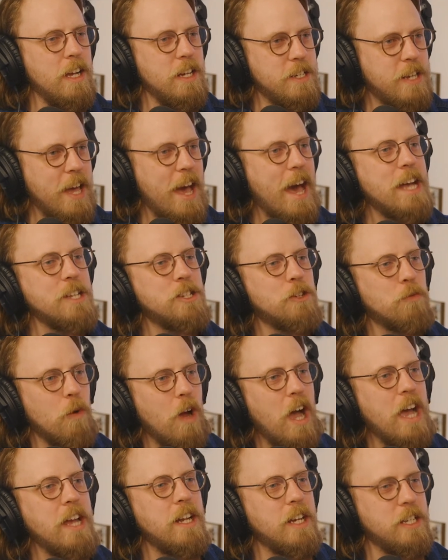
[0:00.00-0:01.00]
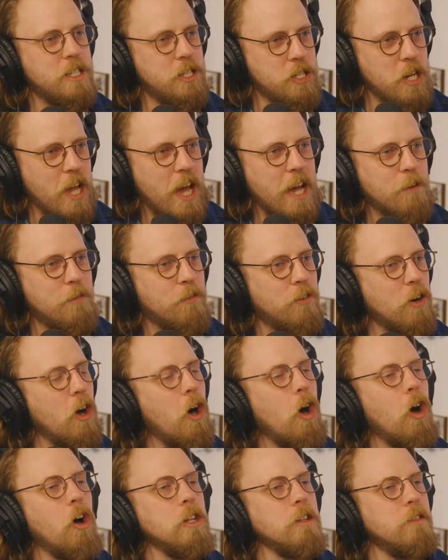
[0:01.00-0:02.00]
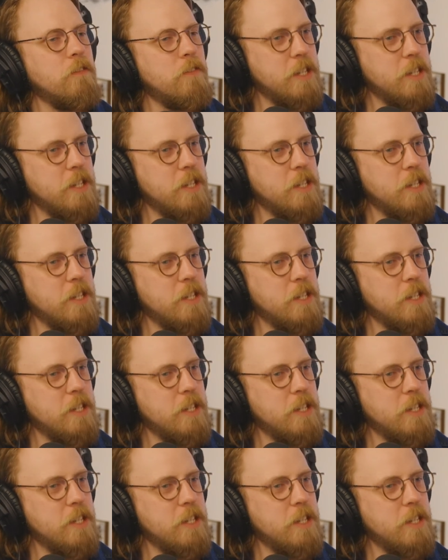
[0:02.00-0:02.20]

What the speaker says: dads write a check for all of the